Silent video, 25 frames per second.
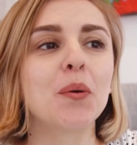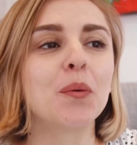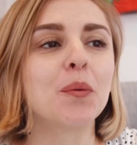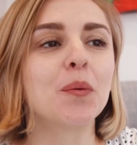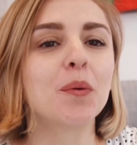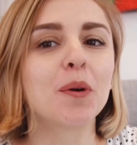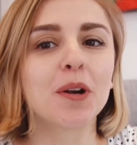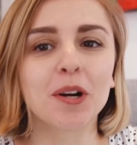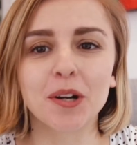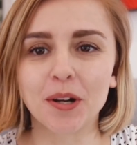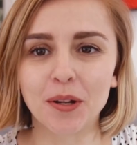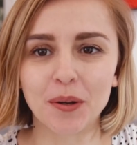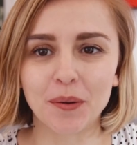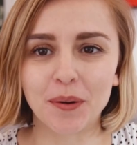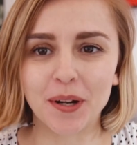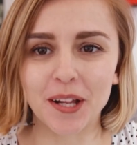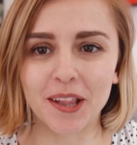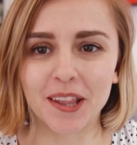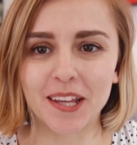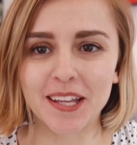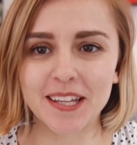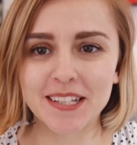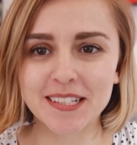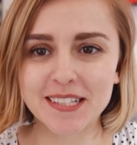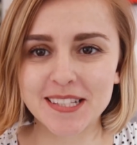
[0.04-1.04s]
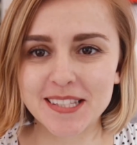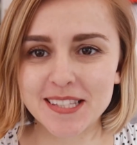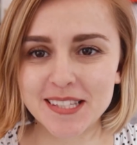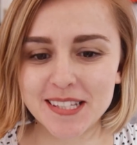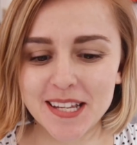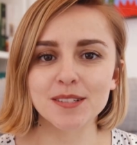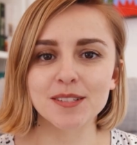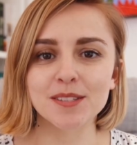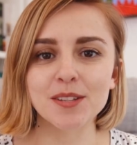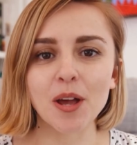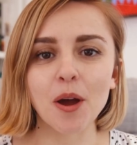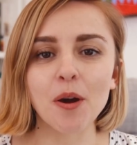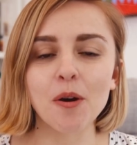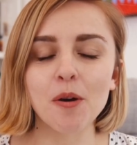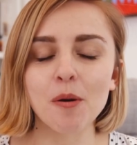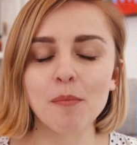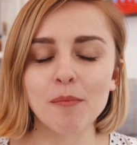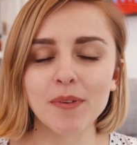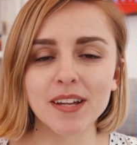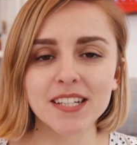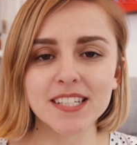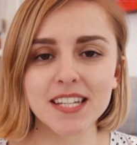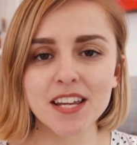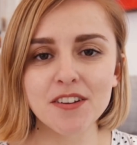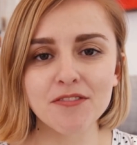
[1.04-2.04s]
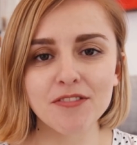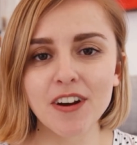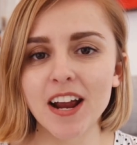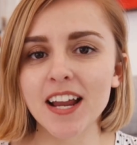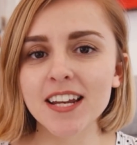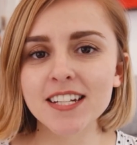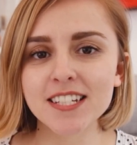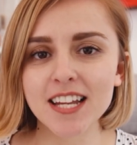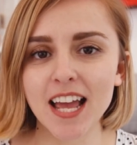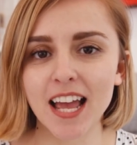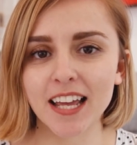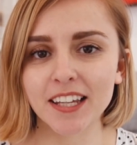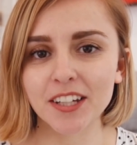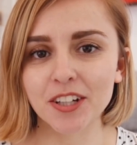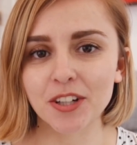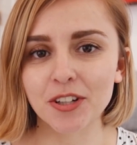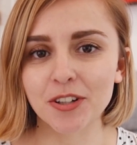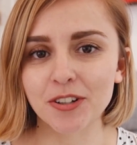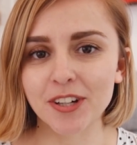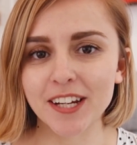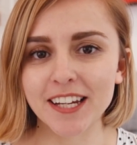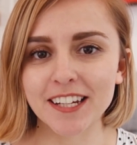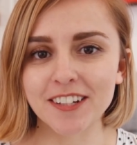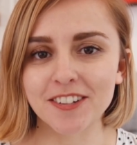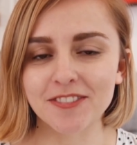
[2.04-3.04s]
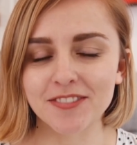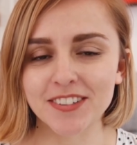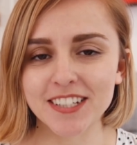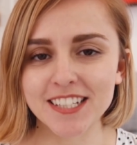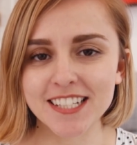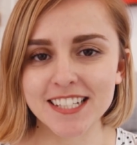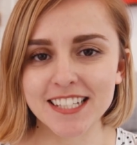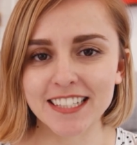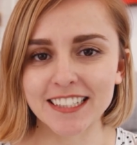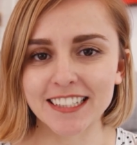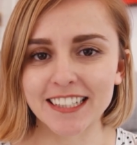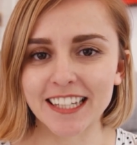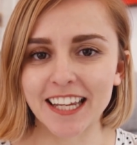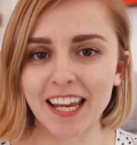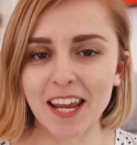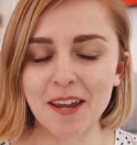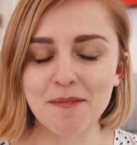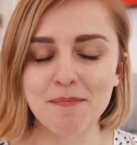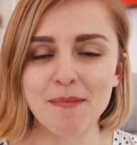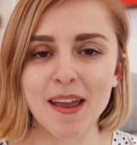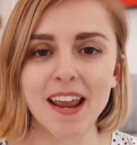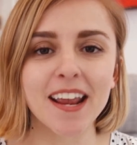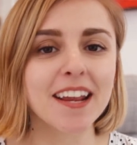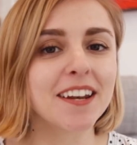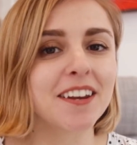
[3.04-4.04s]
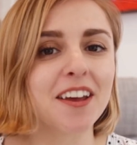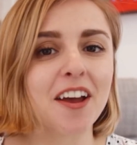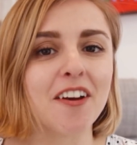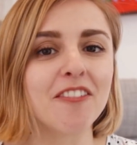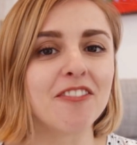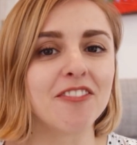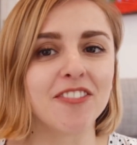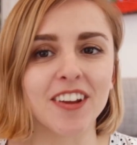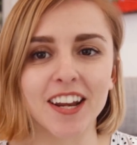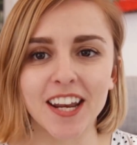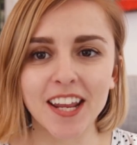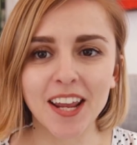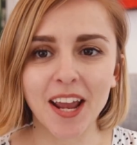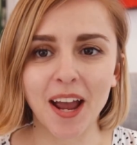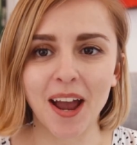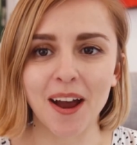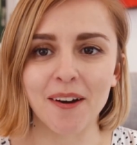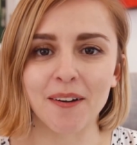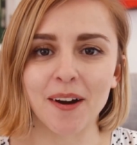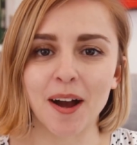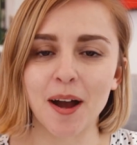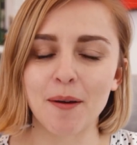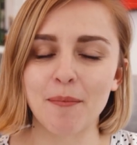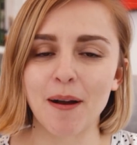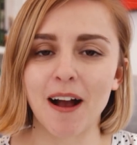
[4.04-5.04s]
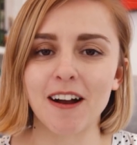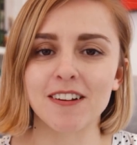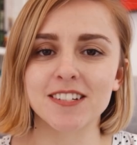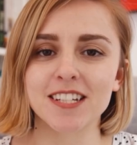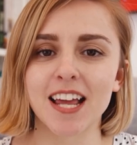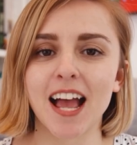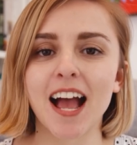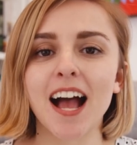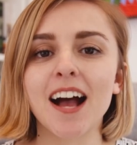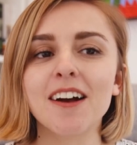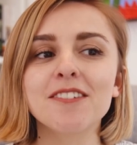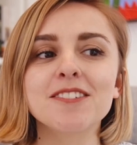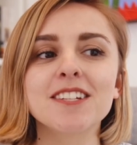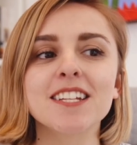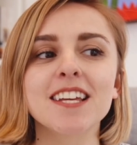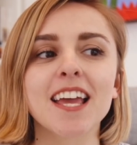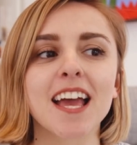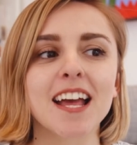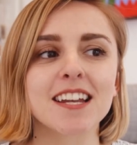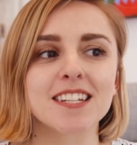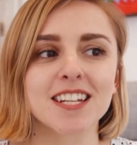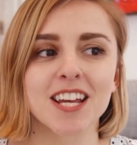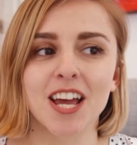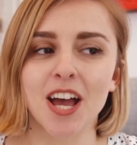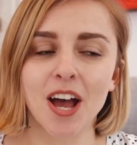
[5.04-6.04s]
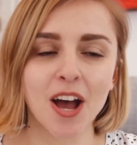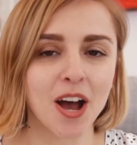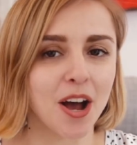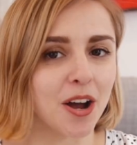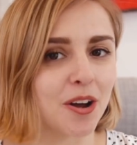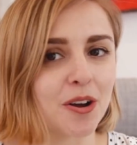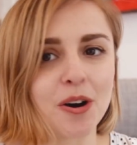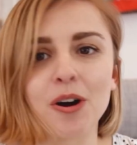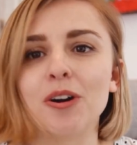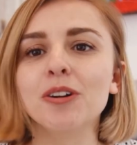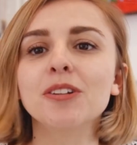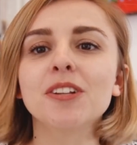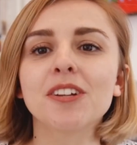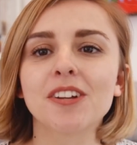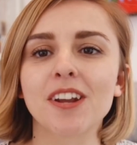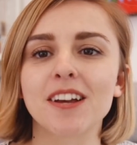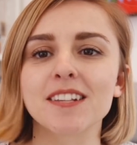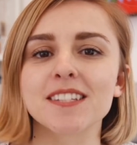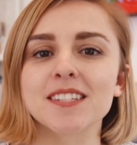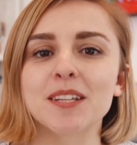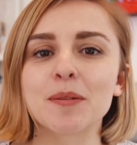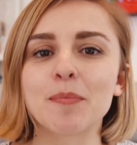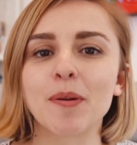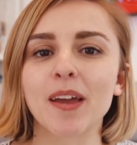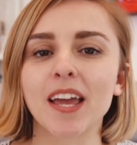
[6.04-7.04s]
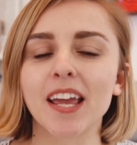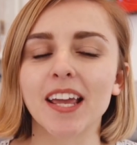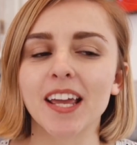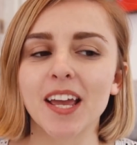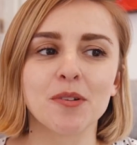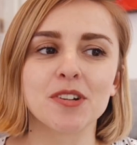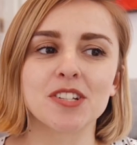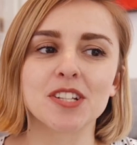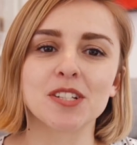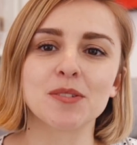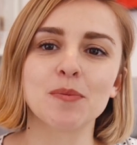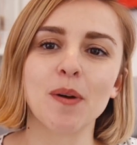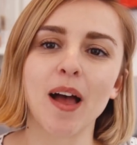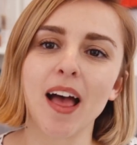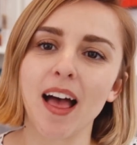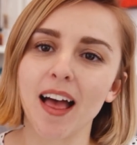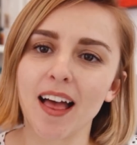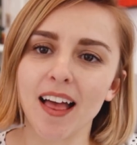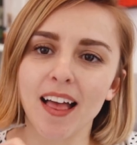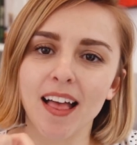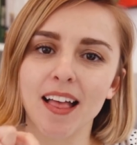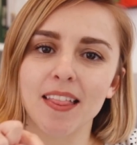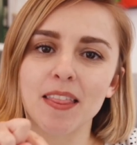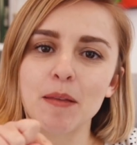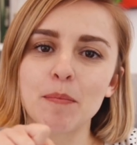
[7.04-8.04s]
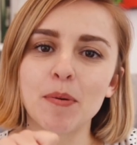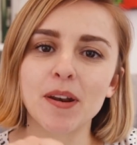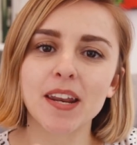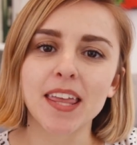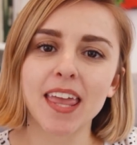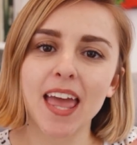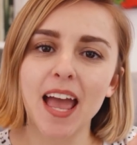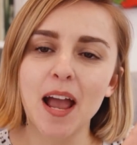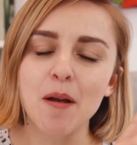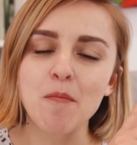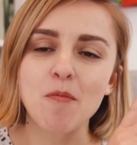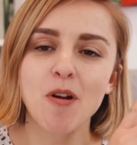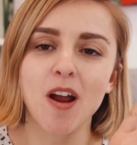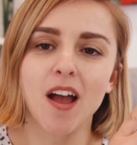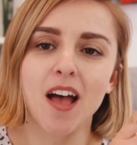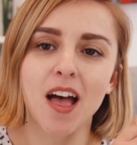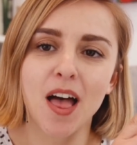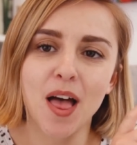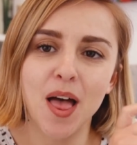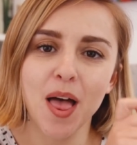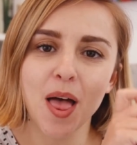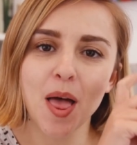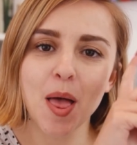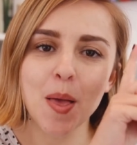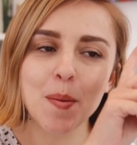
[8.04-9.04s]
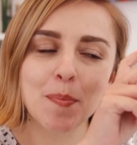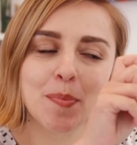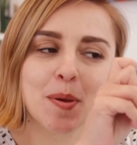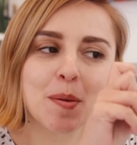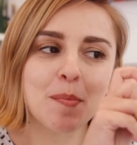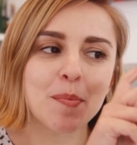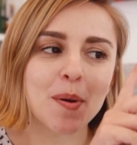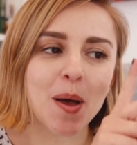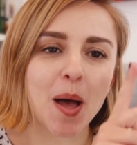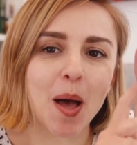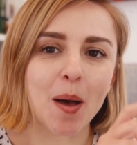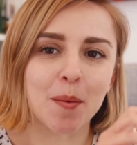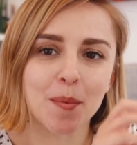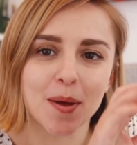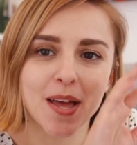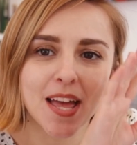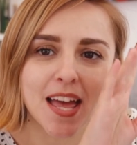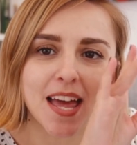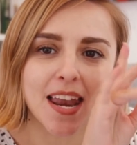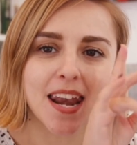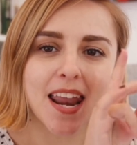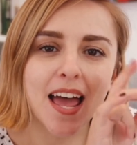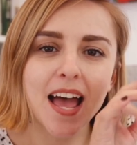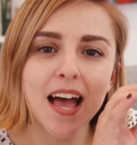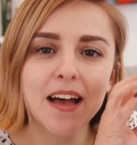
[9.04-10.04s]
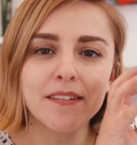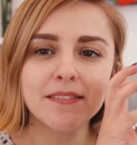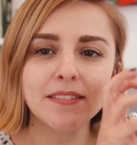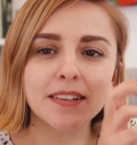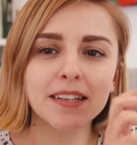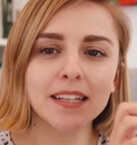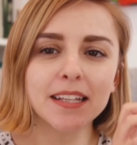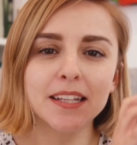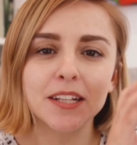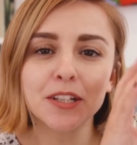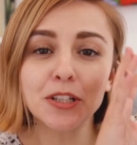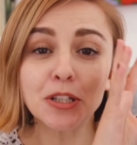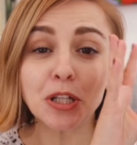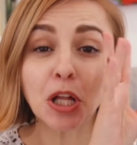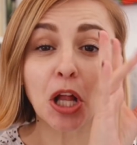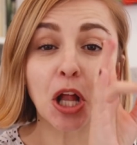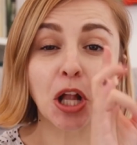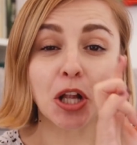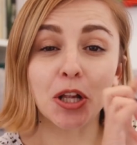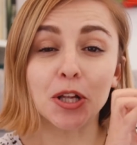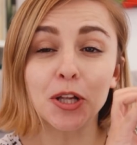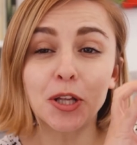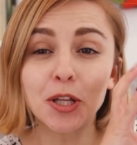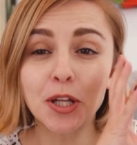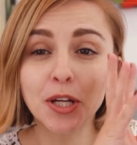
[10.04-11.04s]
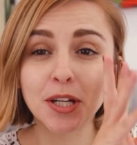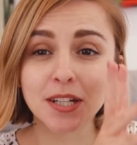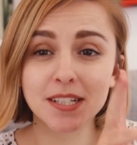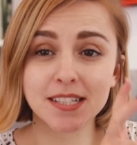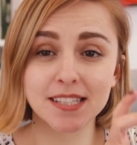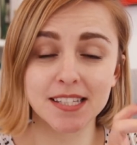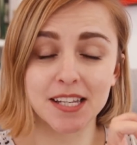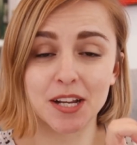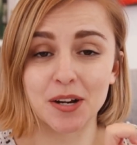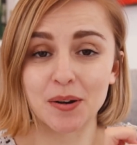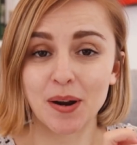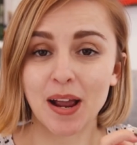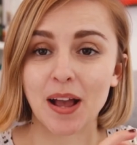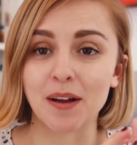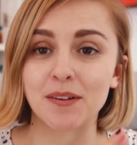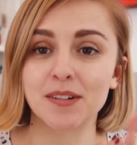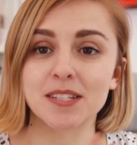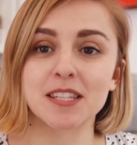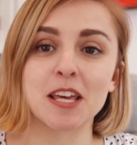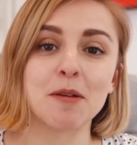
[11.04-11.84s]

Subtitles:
We're doing this. So my dear friend Hank Green recently made a video about how to get a colonoscopy, which is where they put a camera up your bum and have a little look-see around.